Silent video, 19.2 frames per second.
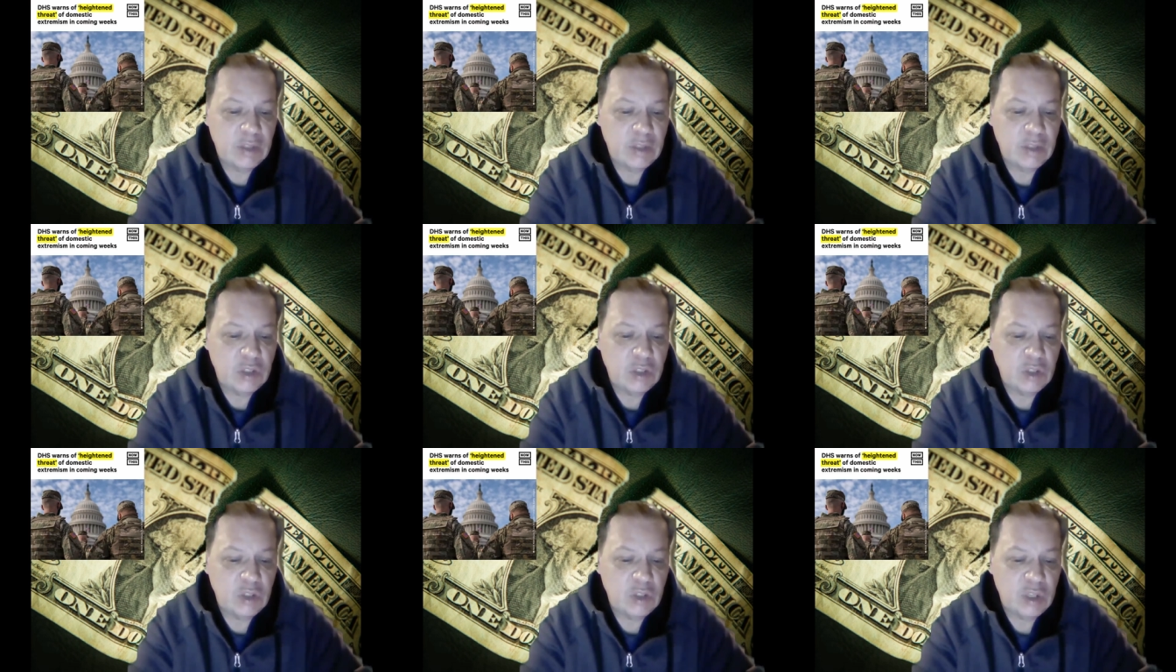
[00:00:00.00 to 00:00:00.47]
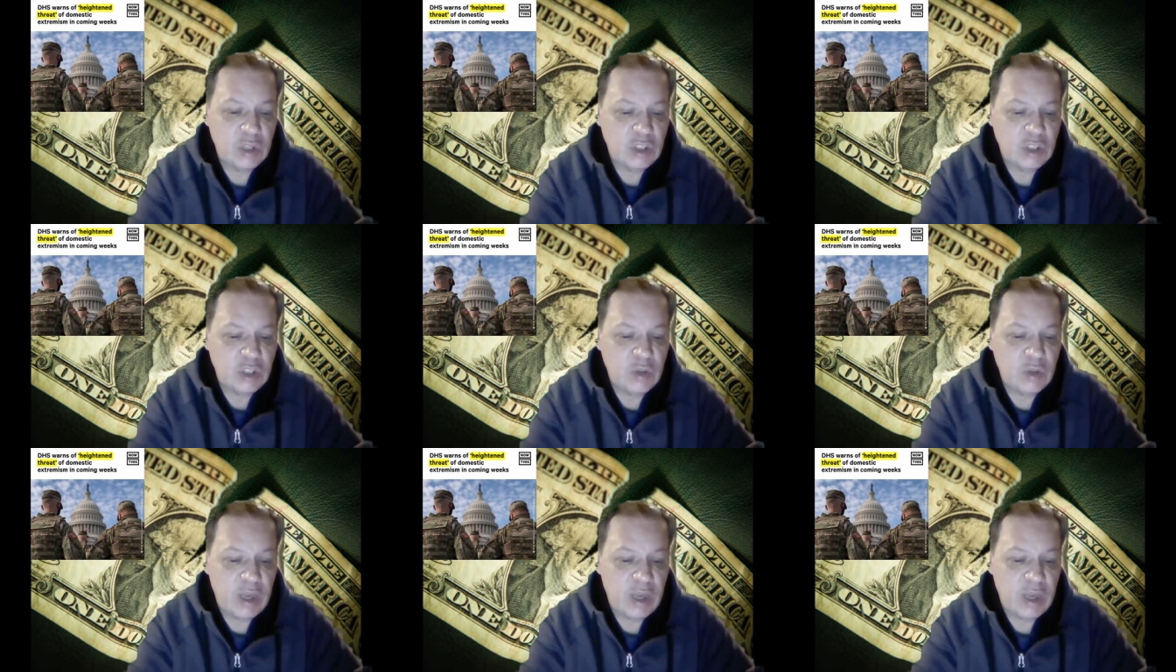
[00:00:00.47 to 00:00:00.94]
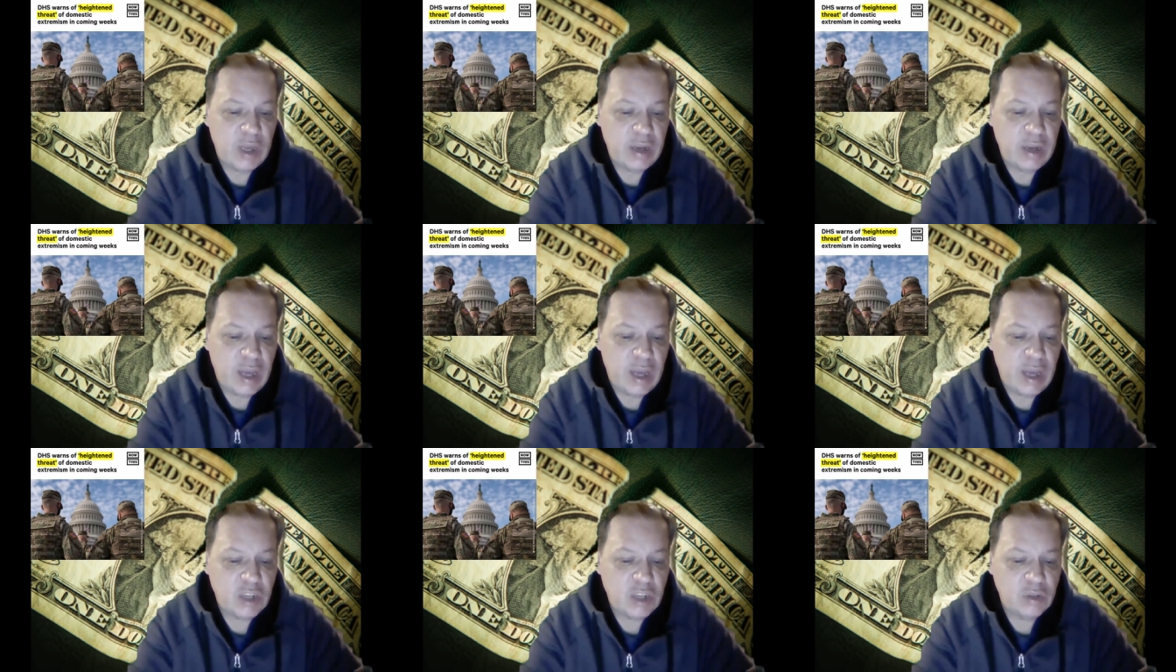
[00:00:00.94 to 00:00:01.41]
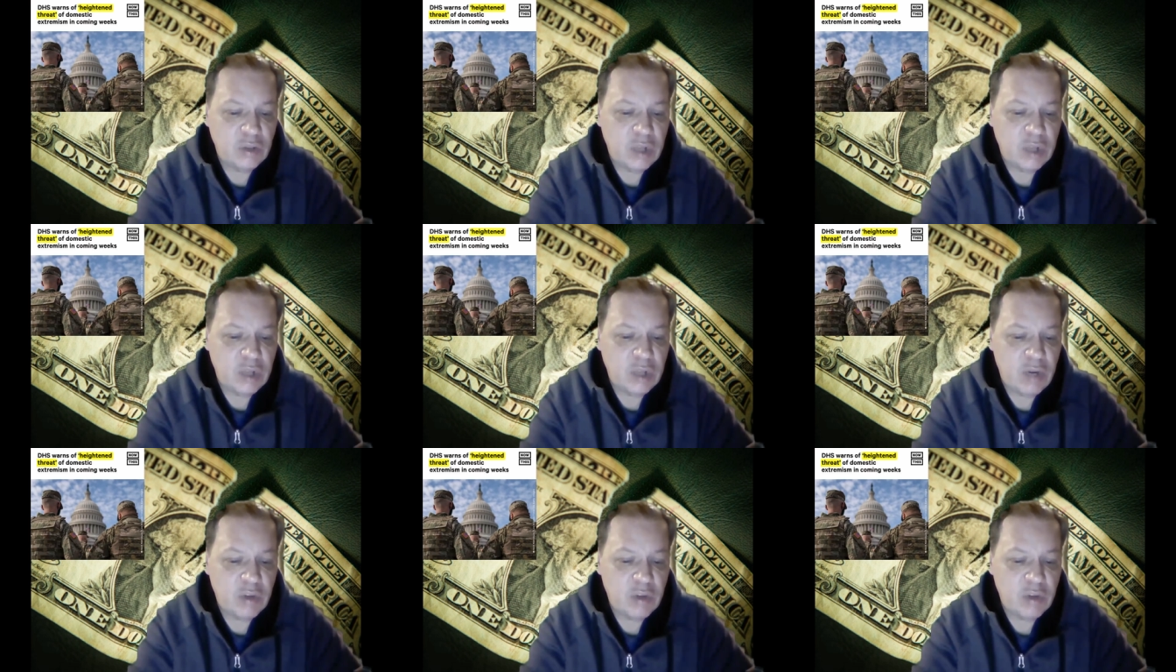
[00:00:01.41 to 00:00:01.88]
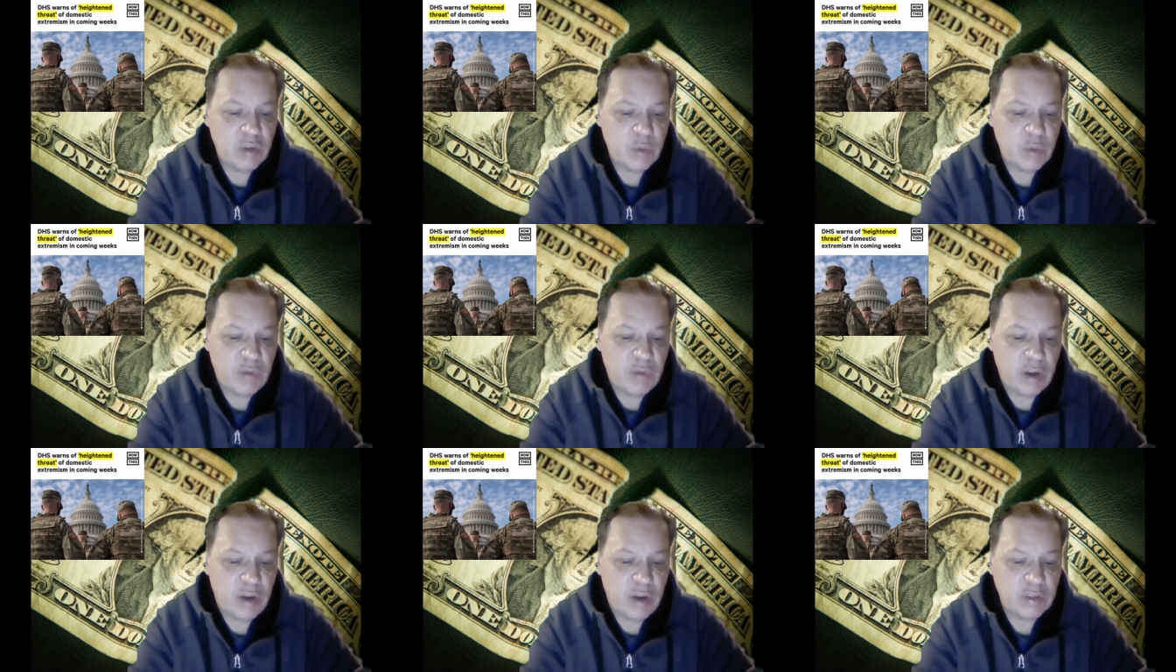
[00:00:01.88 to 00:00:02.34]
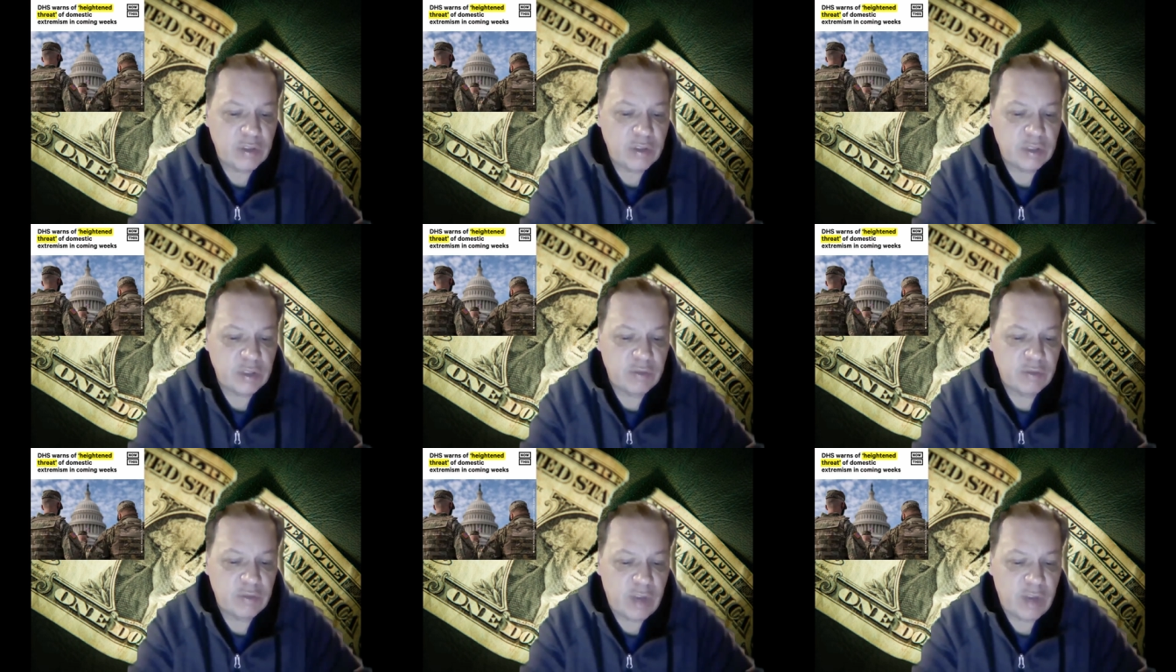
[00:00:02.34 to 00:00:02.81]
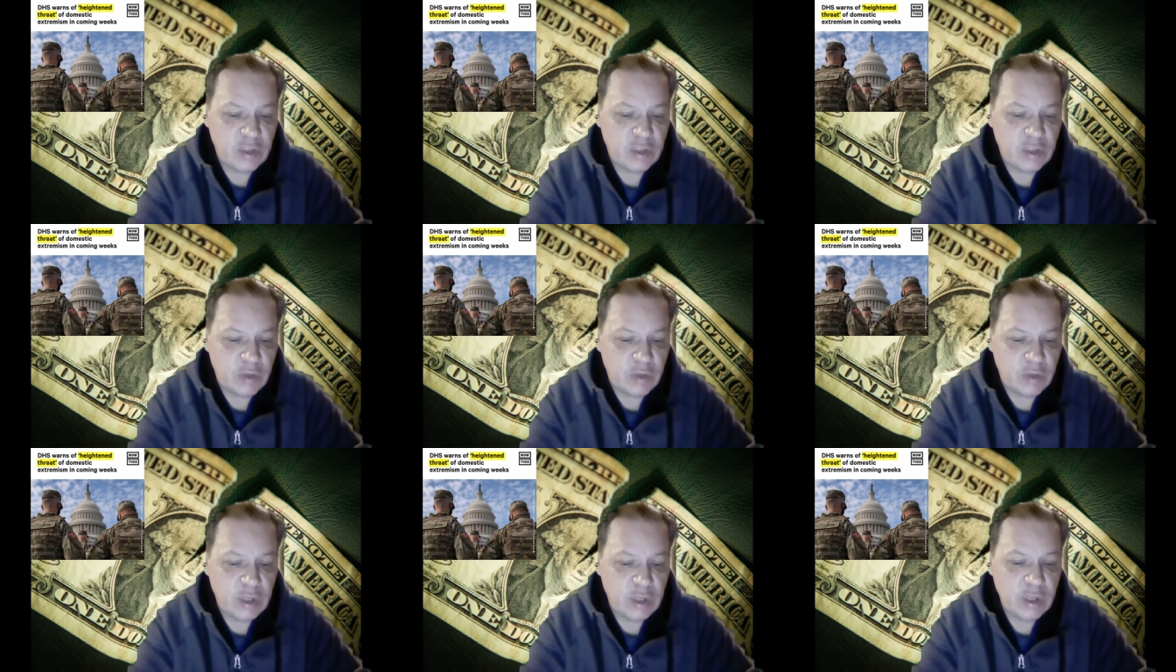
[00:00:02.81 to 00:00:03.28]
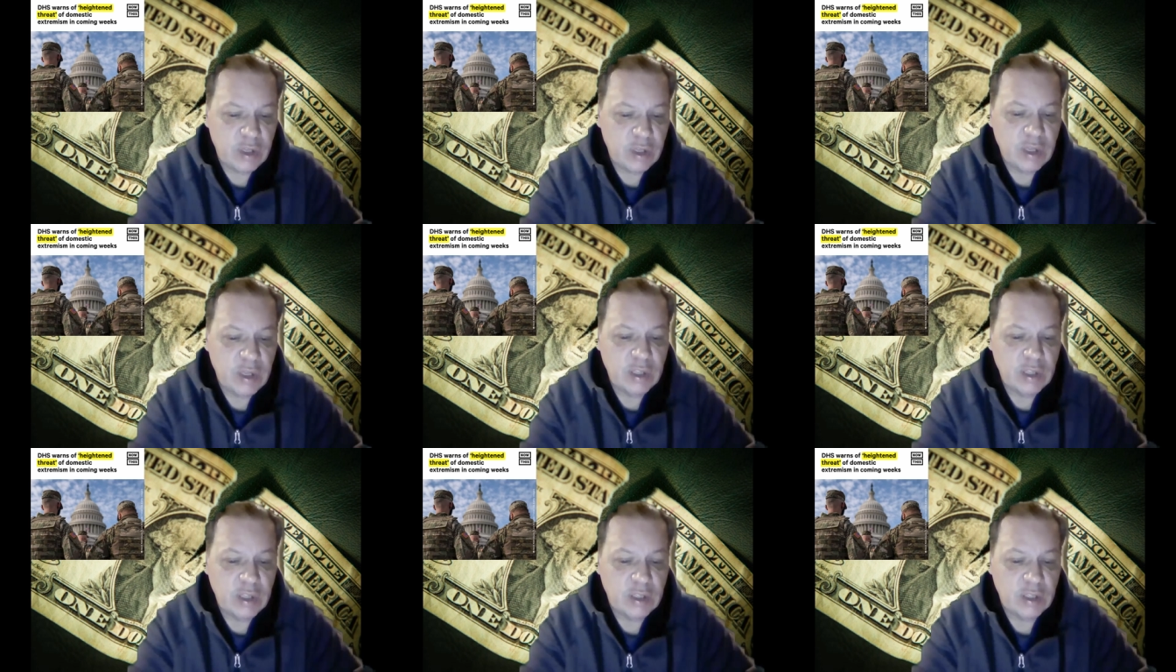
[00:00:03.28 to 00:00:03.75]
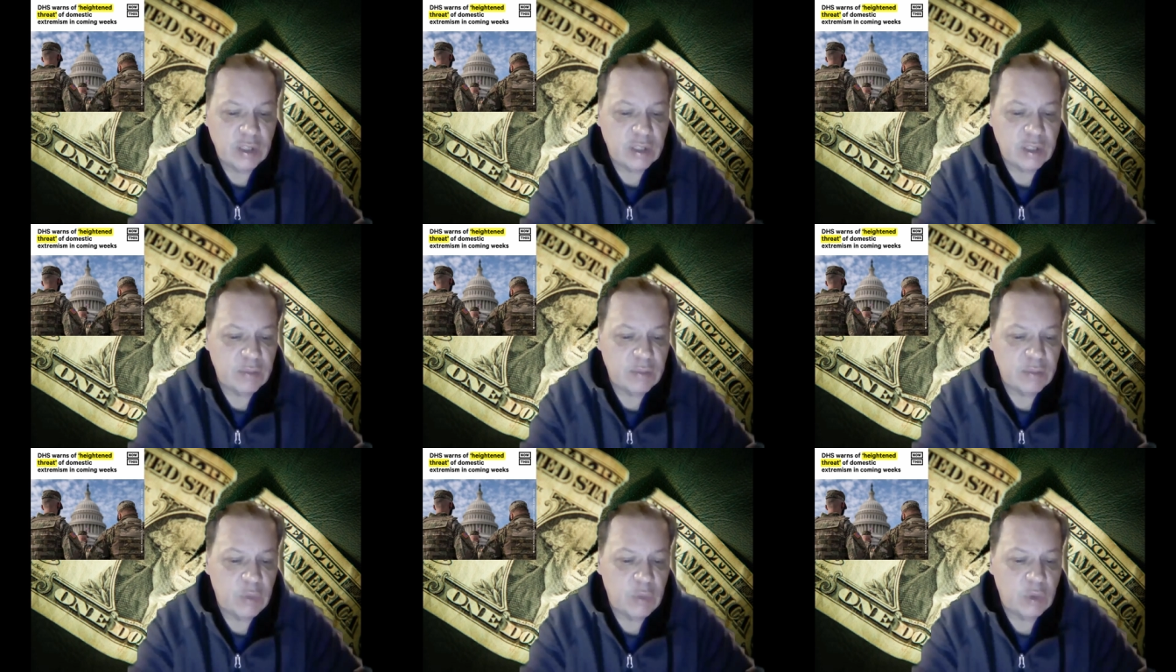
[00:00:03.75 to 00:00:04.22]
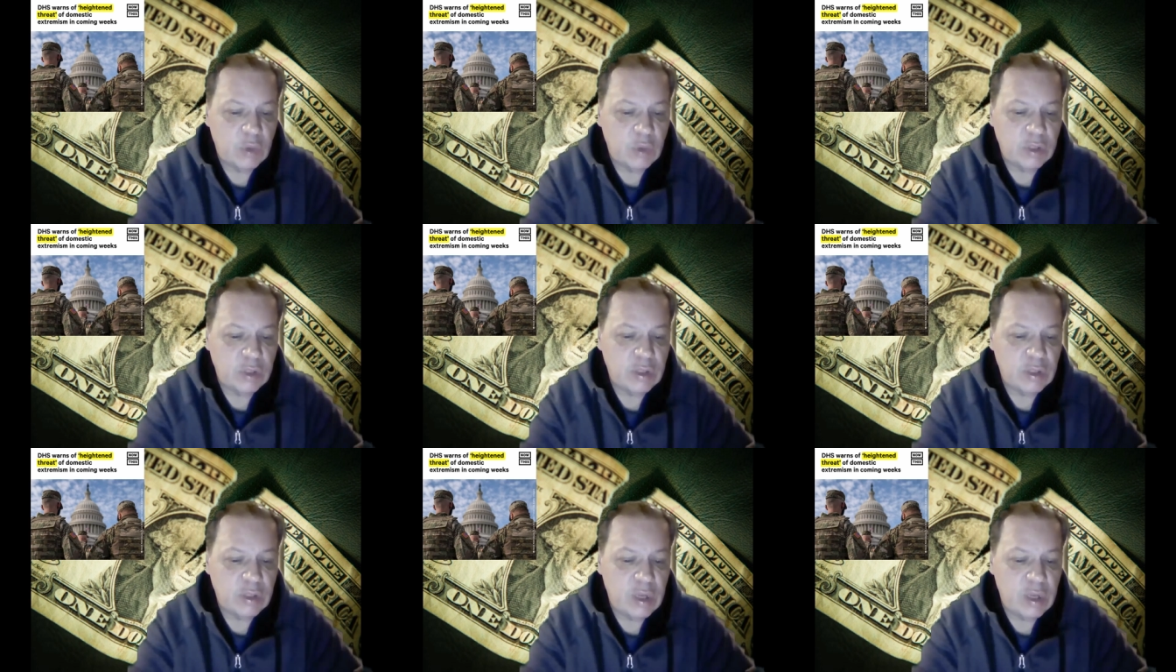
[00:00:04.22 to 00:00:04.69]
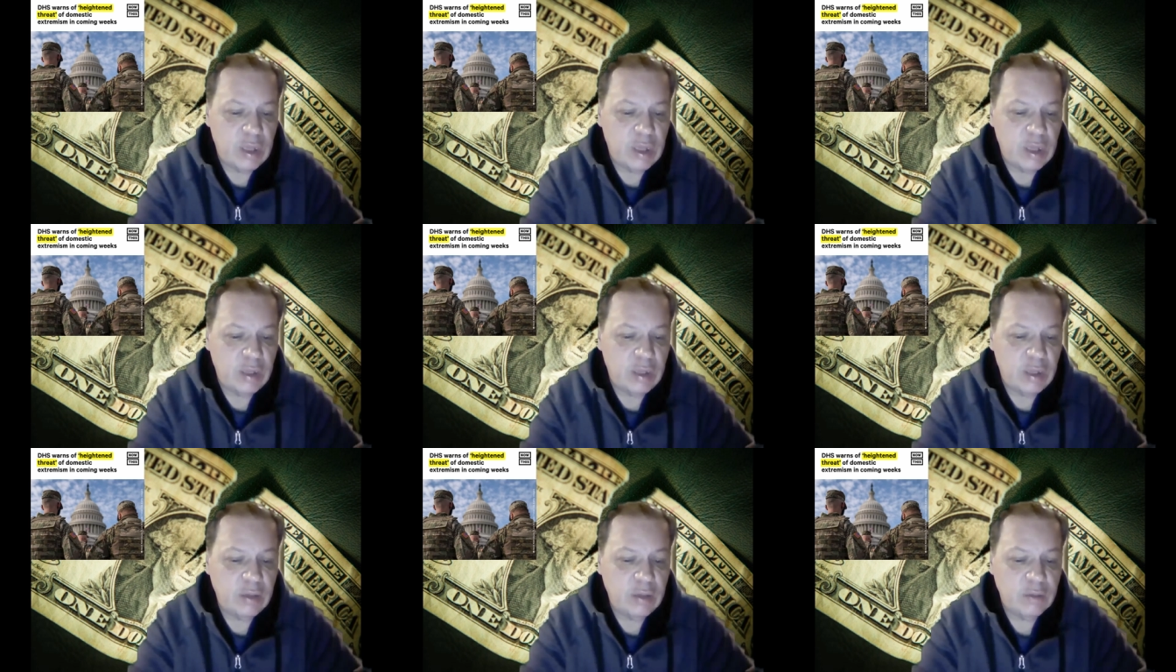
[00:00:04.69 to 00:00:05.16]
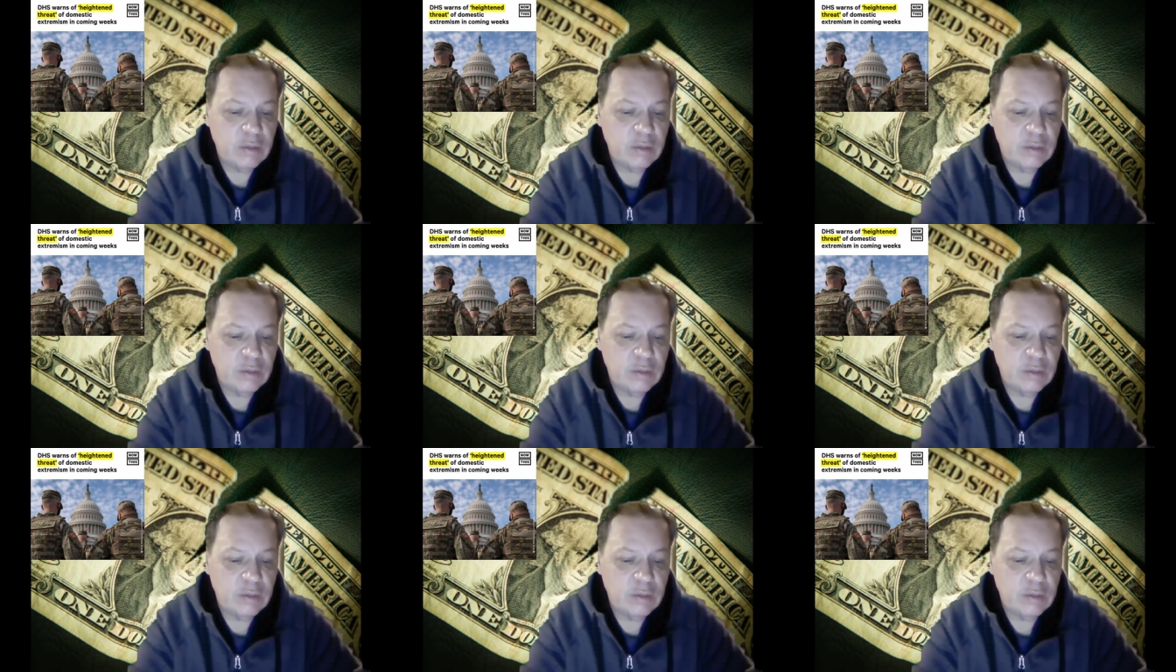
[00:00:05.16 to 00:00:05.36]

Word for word: issued a national terrorism advisory system bulletin today